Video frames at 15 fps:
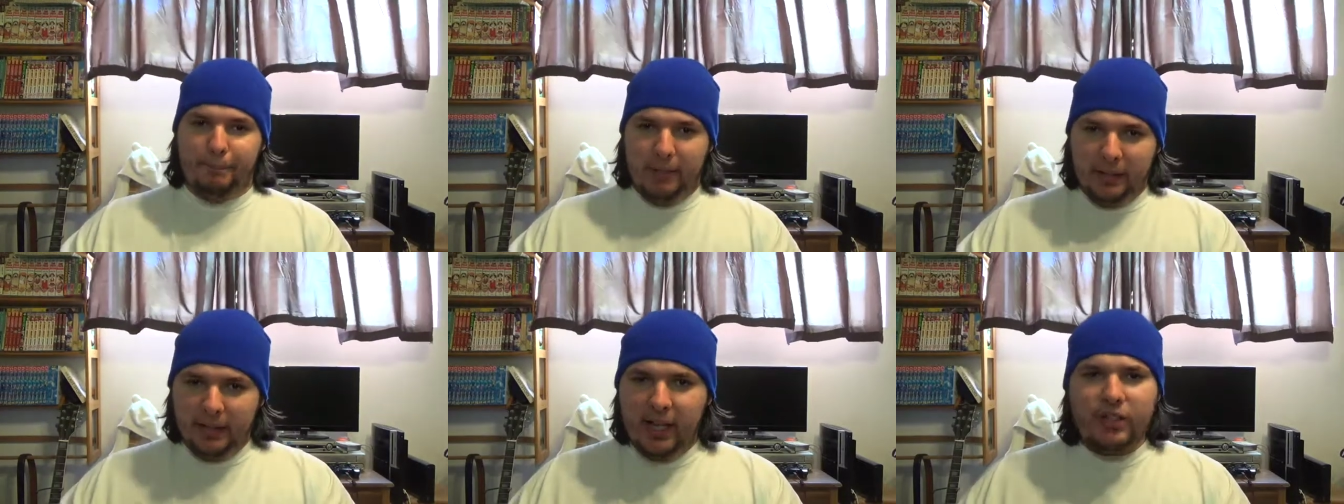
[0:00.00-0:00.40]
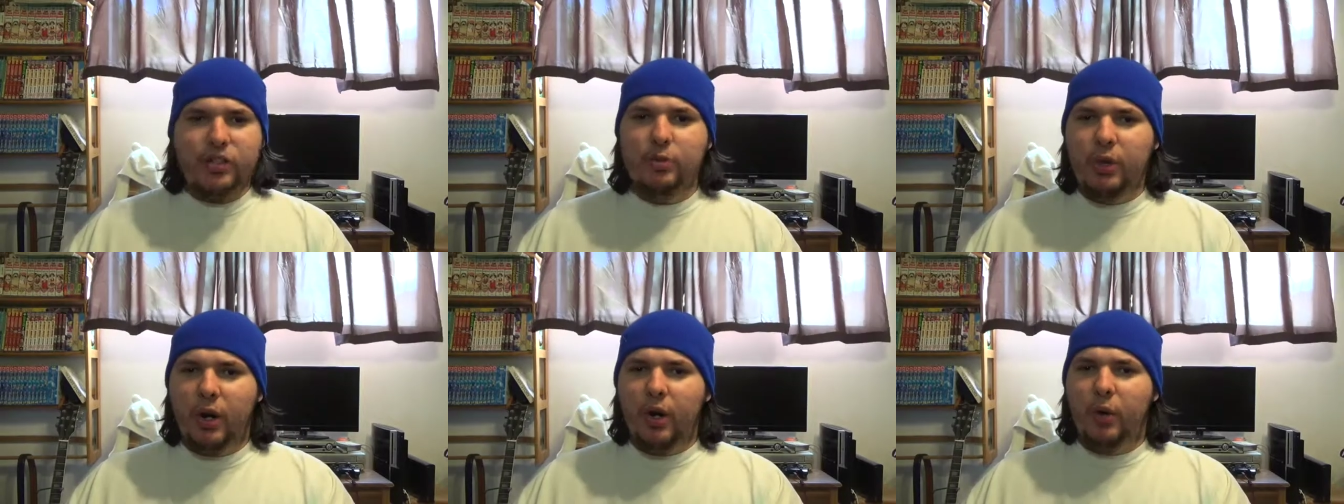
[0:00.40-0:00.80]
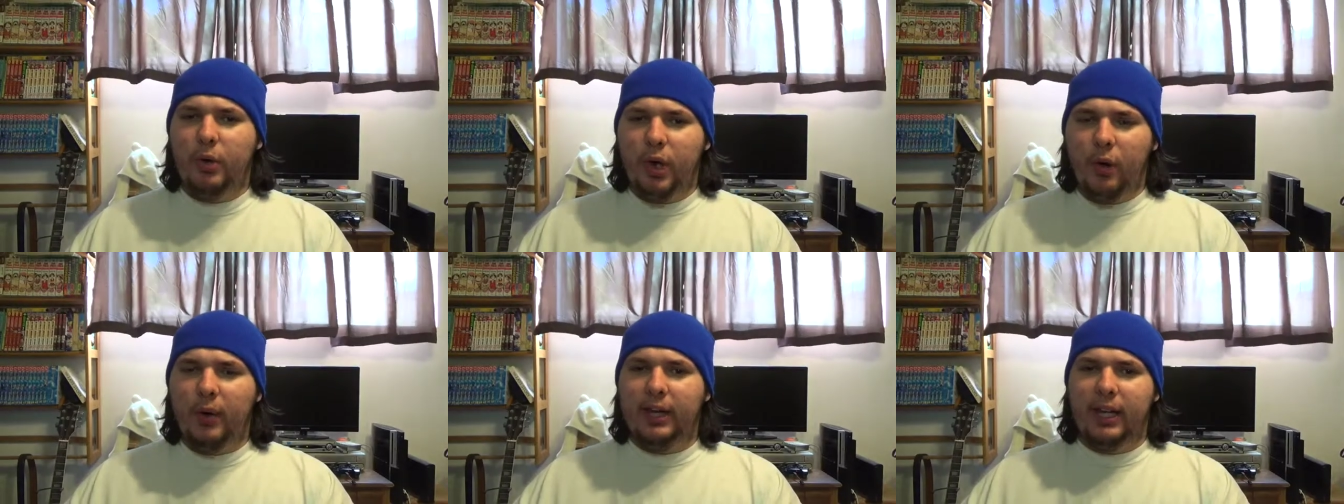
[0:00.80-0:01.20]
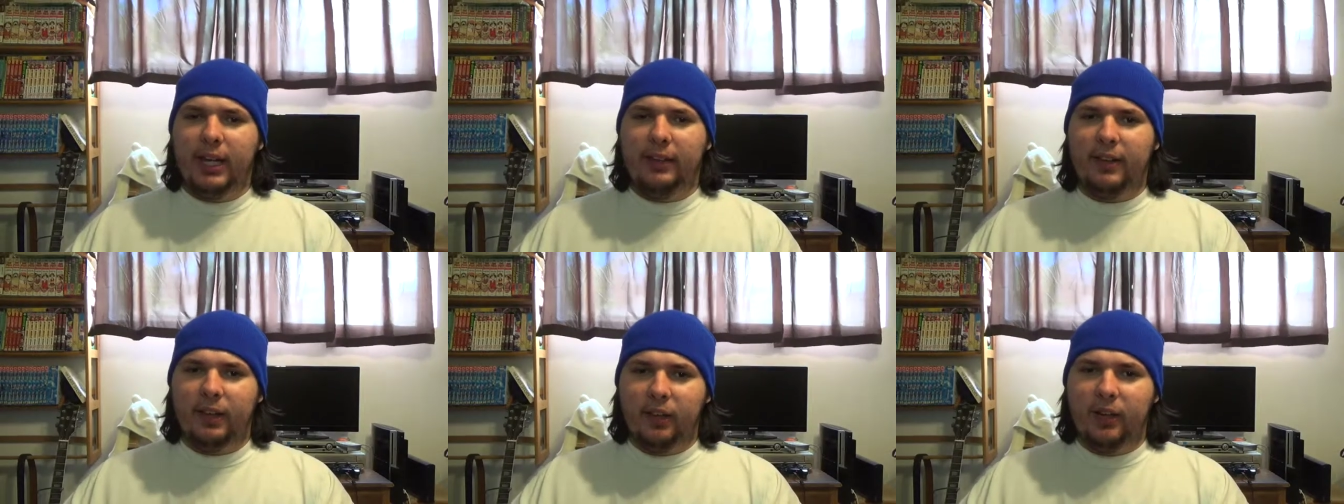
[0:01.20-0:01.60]
Unless you know going
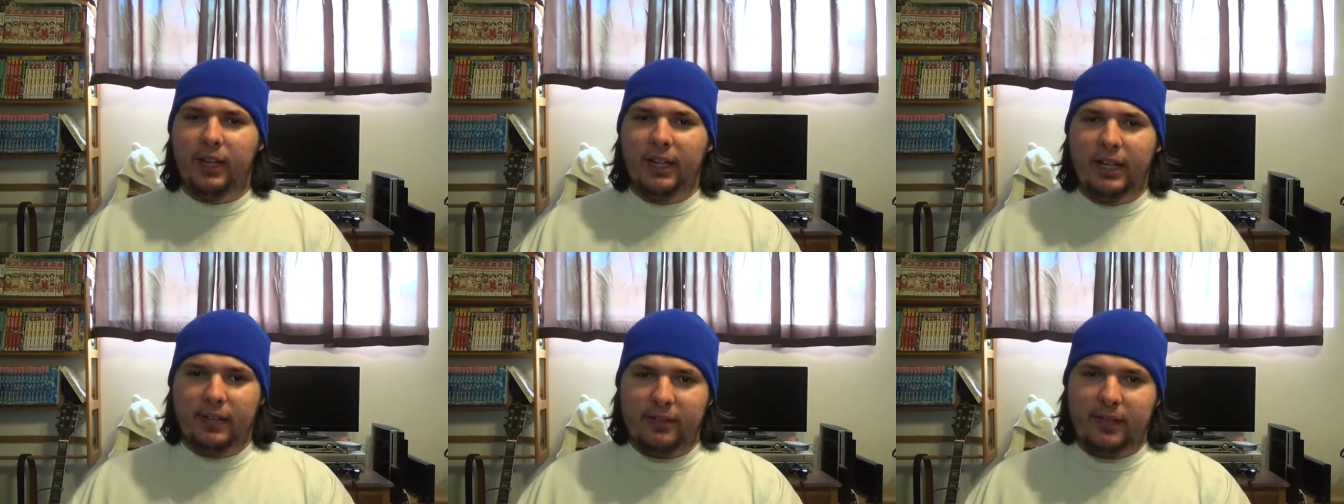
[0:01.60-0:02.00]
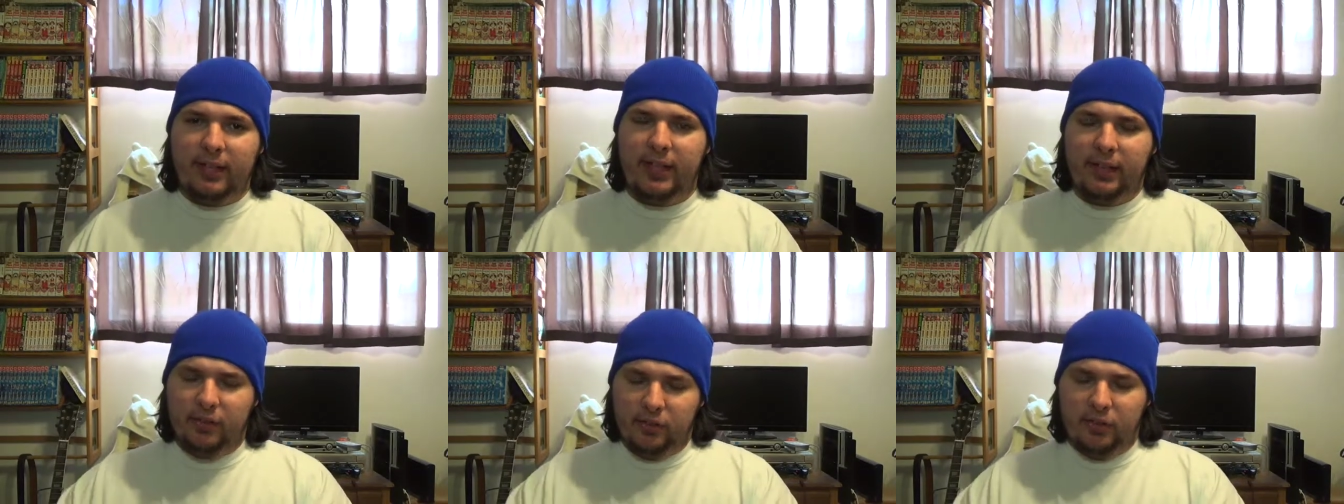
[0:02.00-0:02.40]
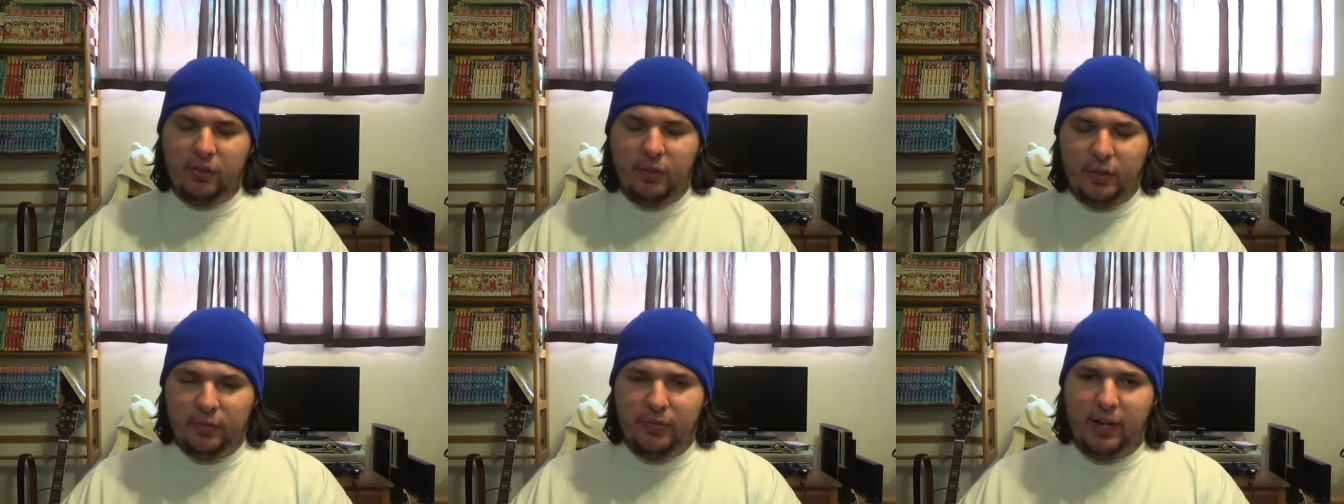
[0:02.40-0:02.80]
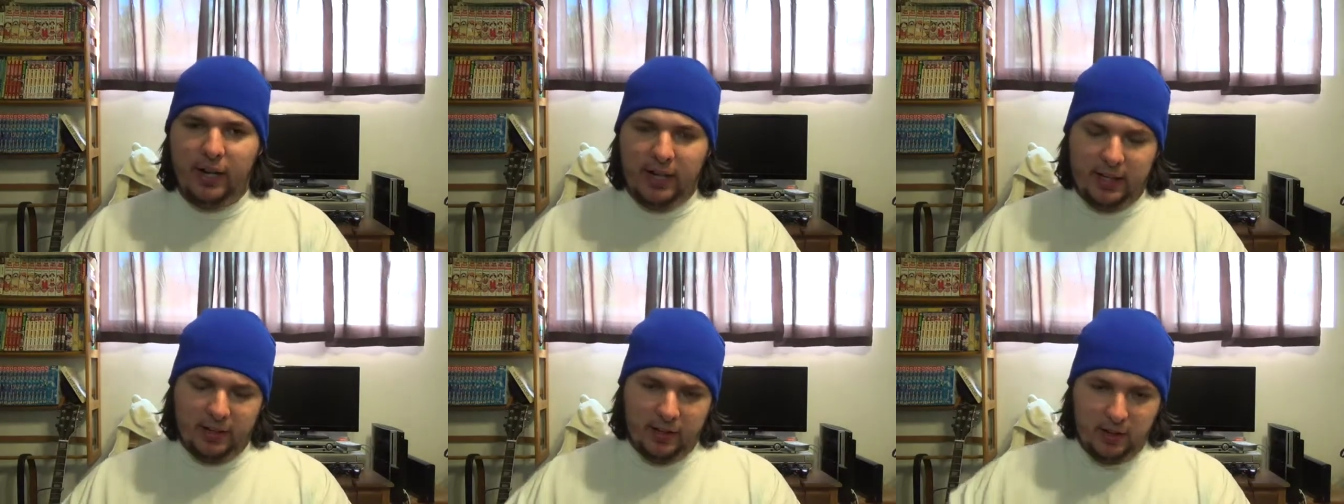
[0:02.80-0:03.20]
in that you're going to get teased, so it's
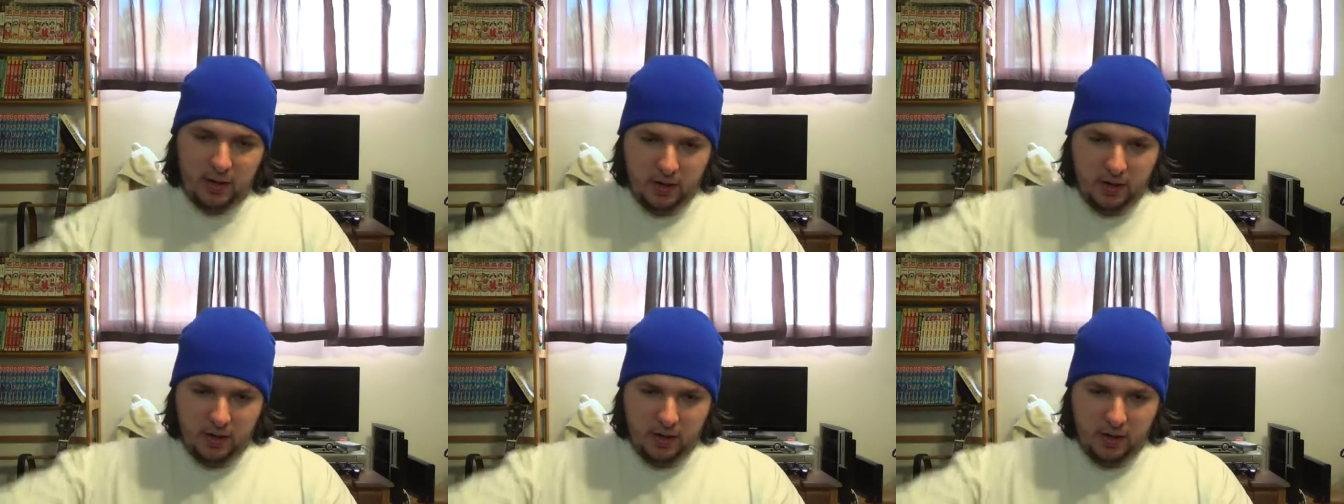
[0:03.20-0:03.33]
fine.